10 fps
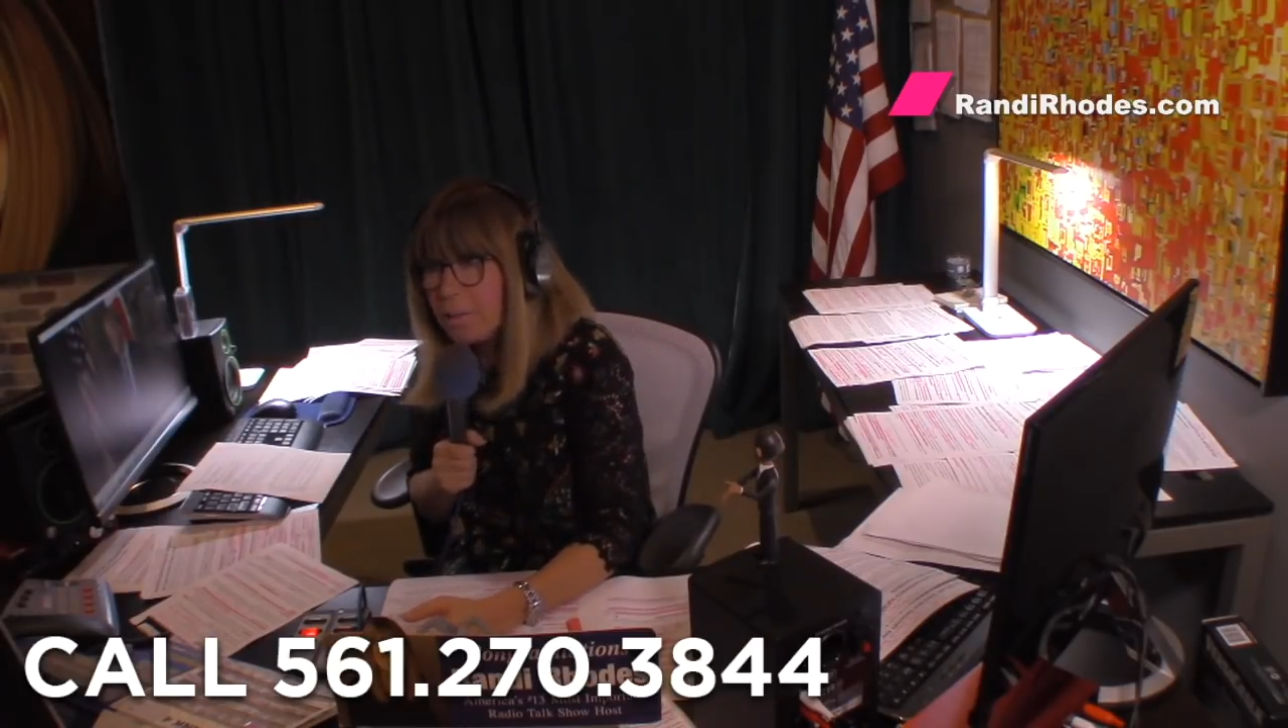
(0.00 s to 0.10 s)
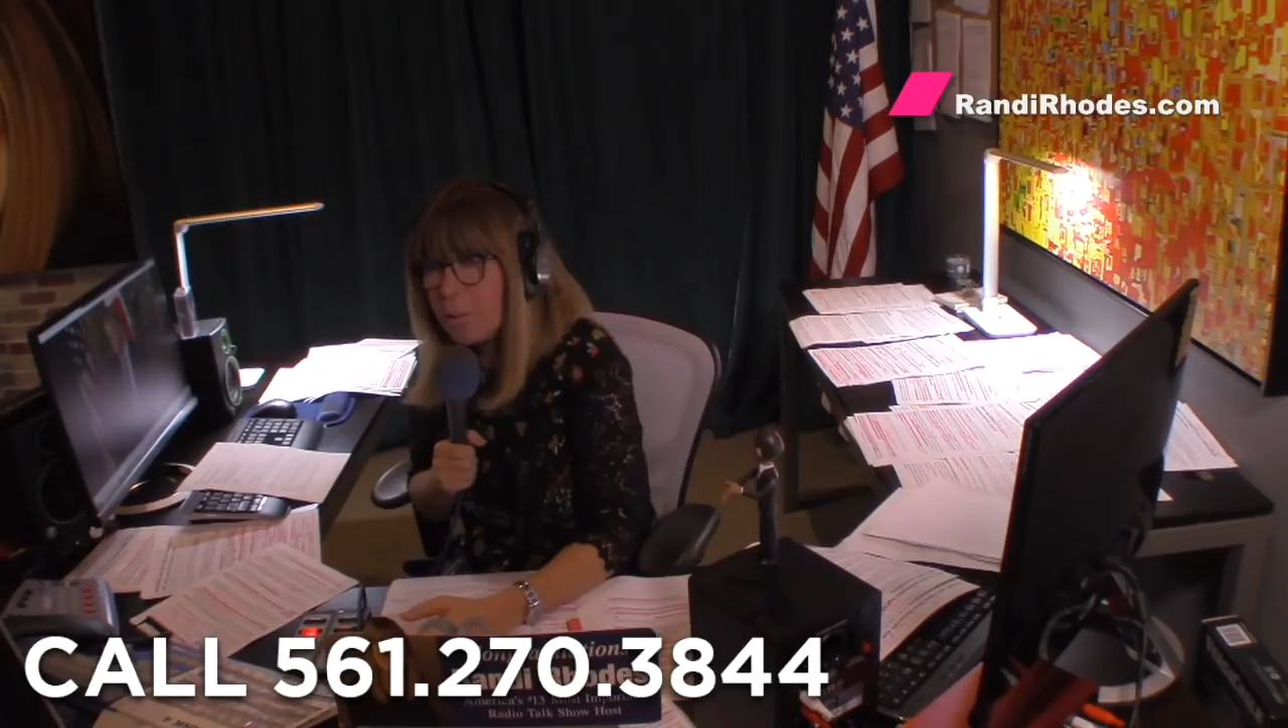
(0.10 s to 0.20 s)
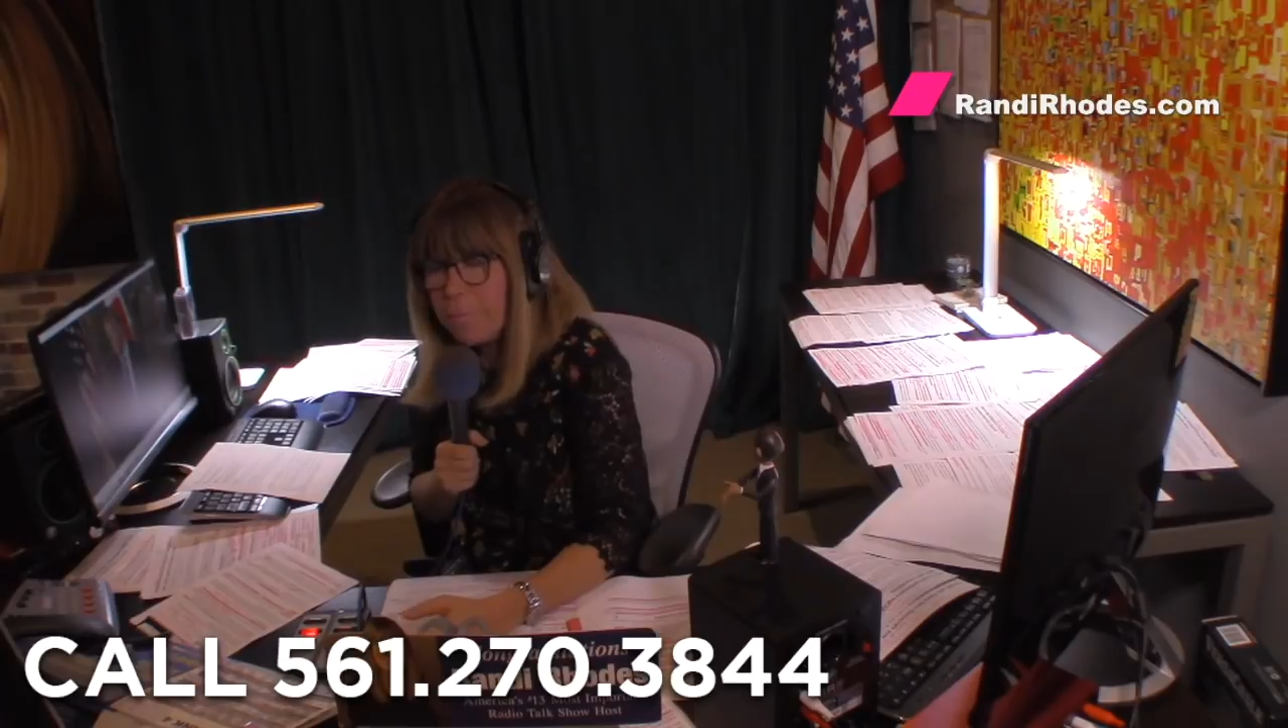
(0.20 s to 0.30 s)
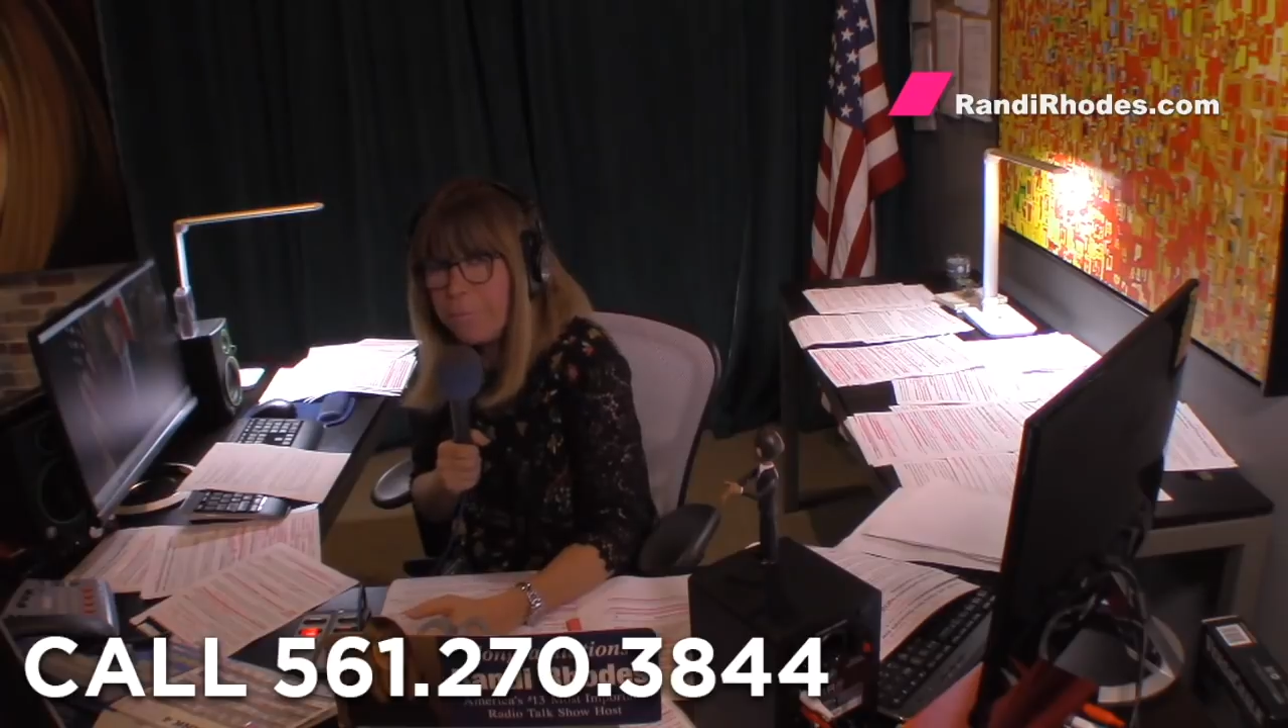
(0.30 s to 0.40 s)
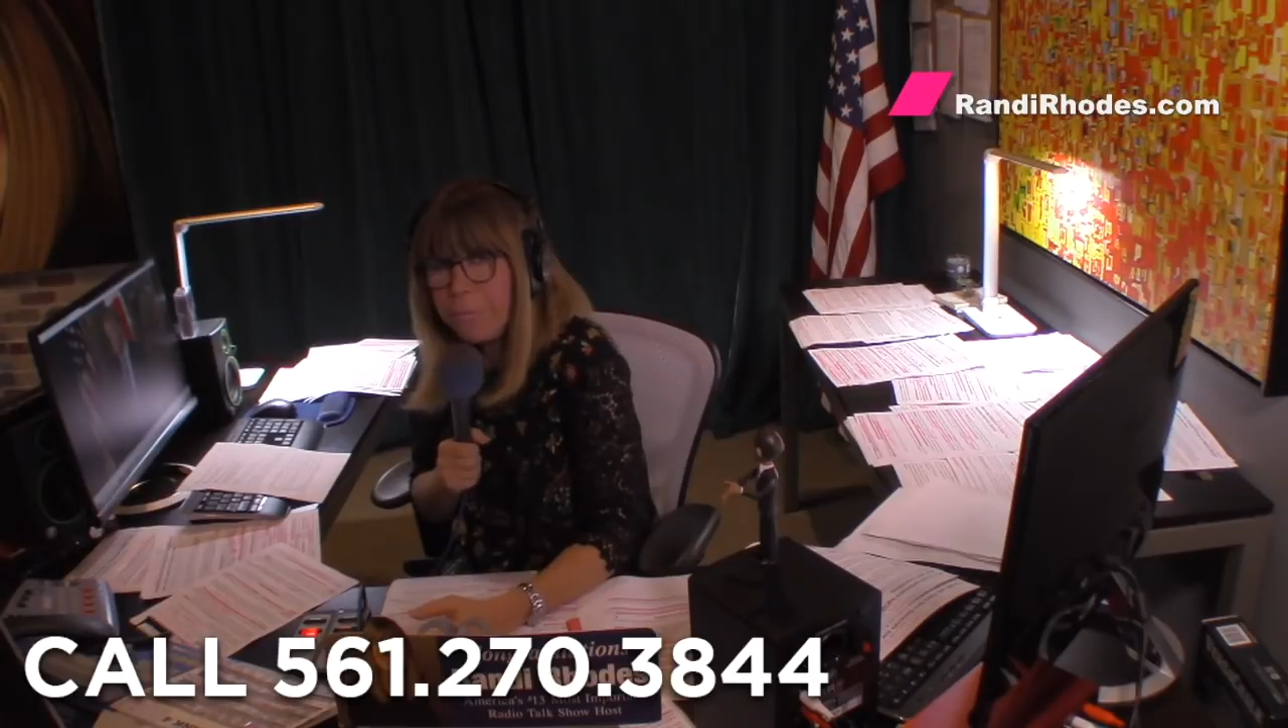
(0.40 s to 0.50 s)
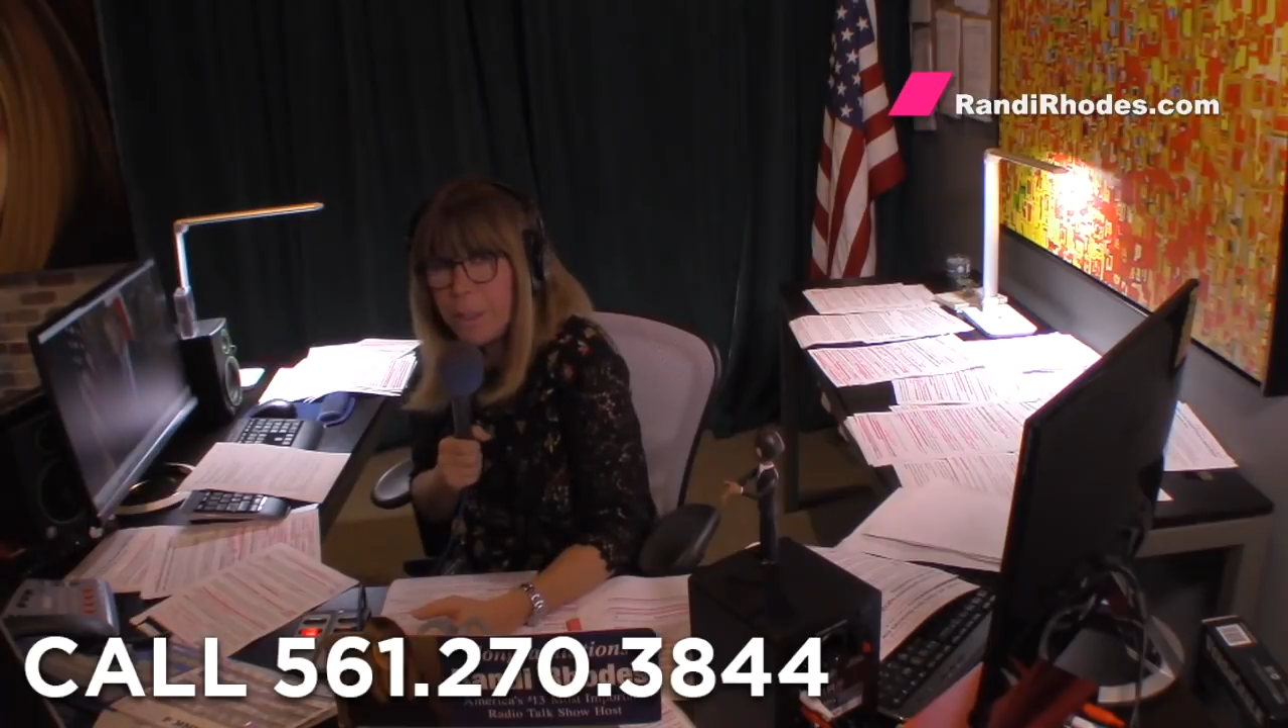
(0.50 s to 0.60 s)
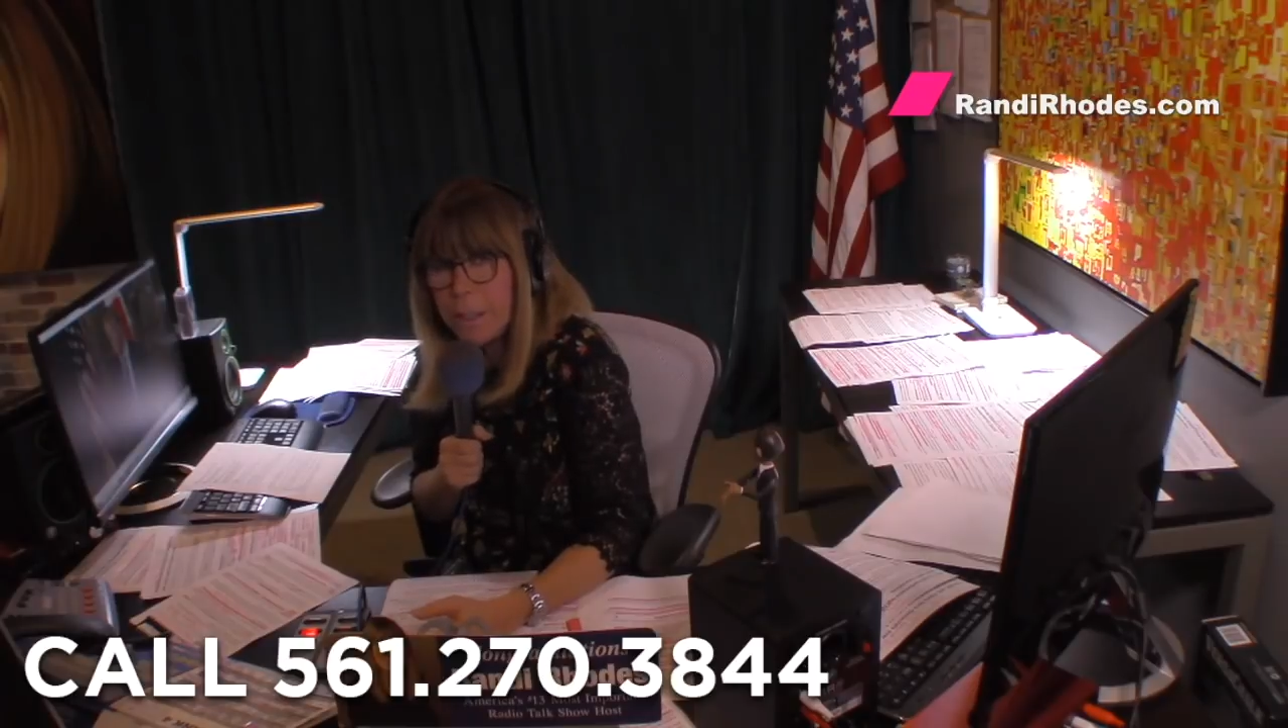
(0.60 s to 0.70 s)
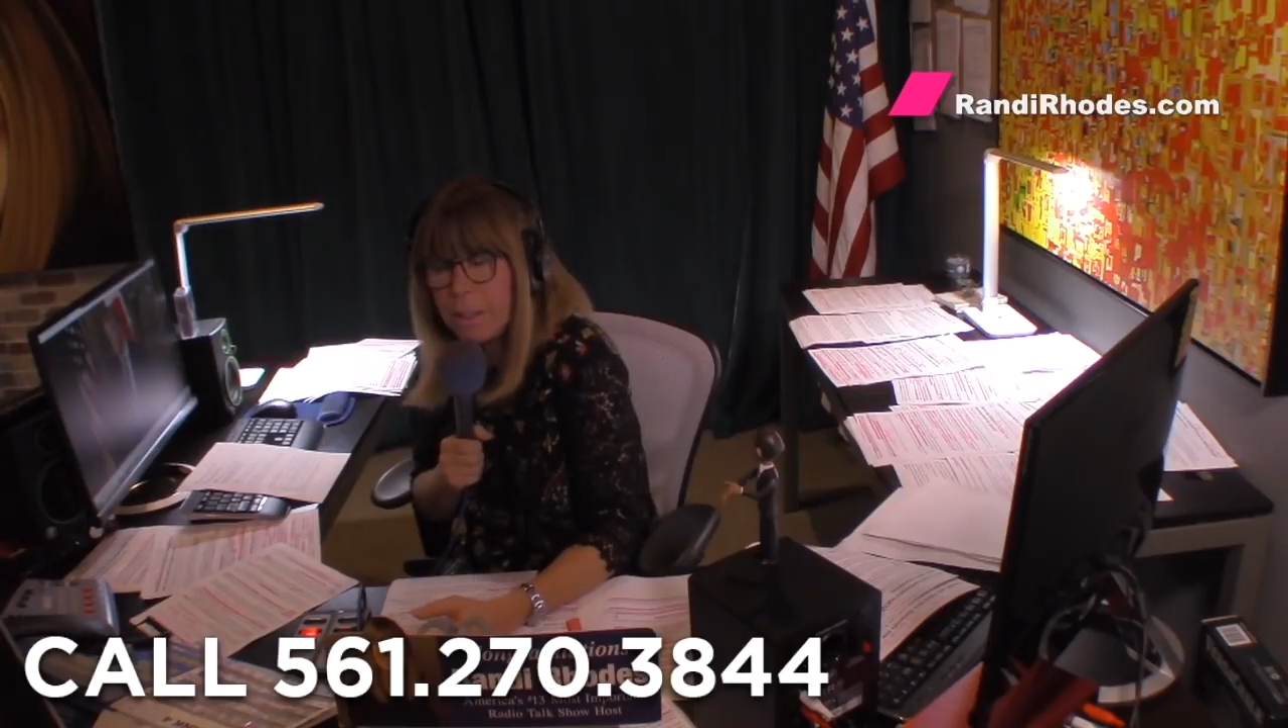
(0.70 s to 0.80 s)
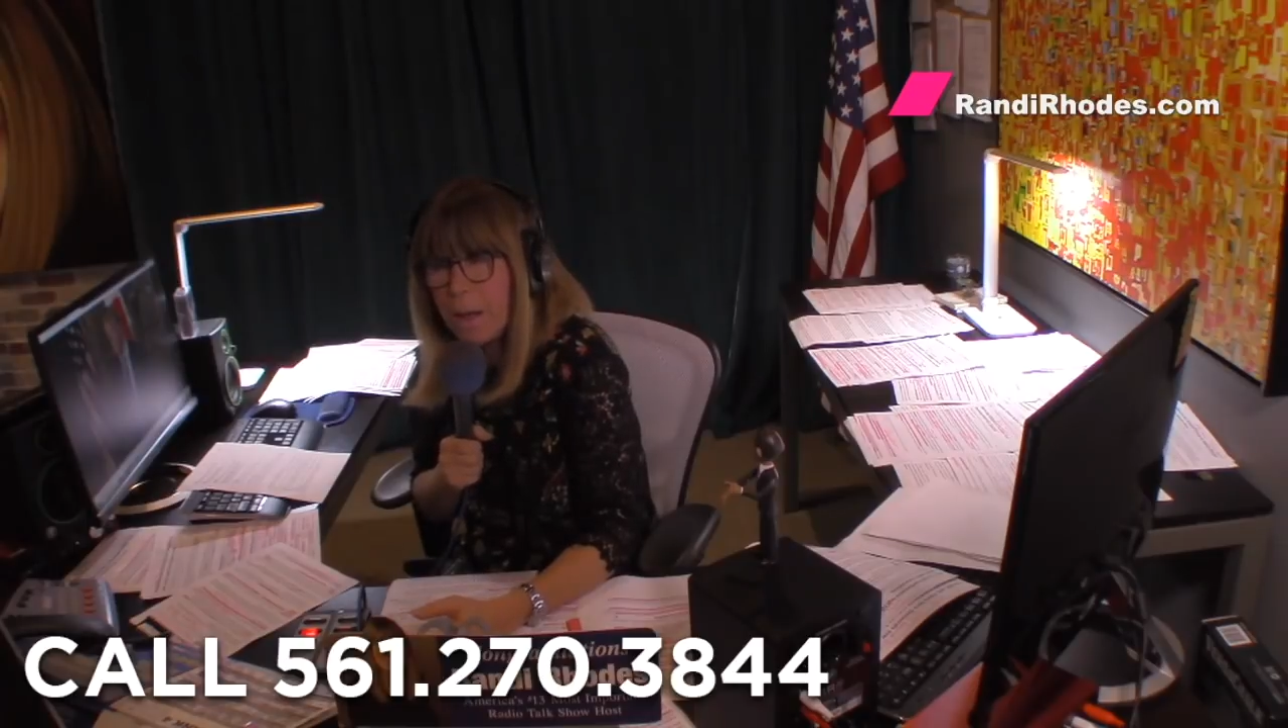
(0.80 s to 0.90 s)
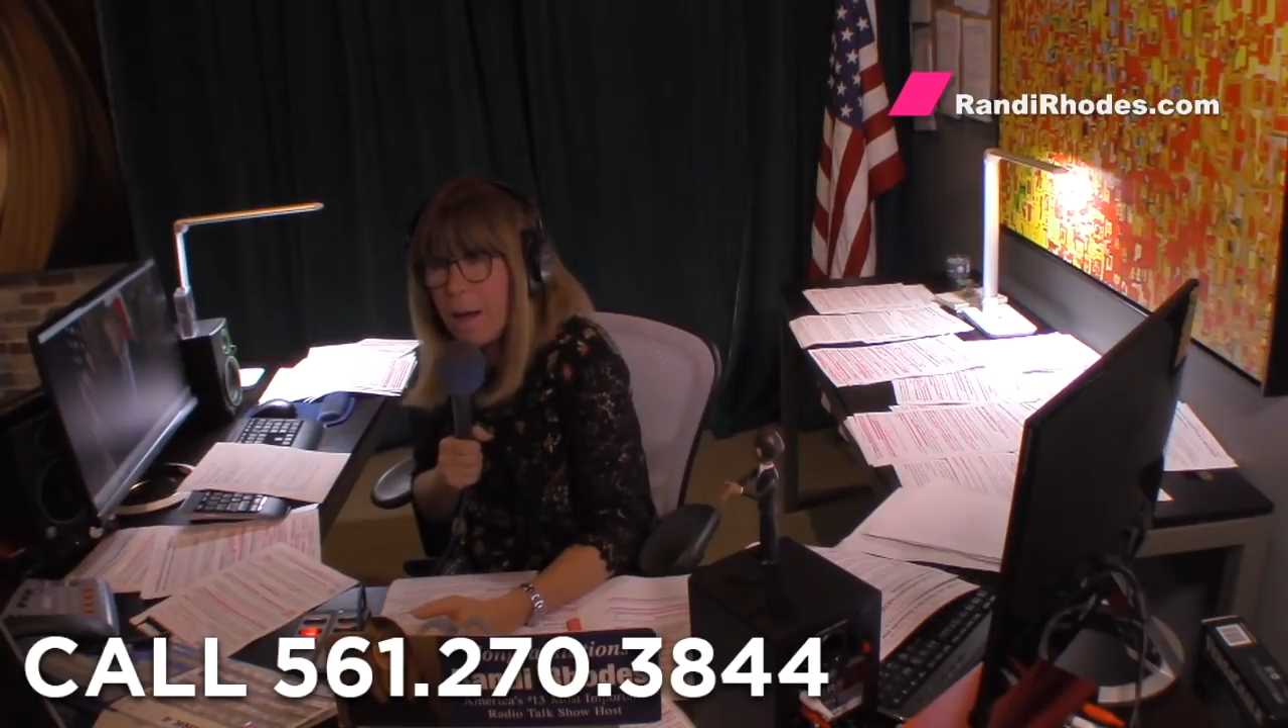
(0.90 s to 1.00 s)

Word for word: some freaking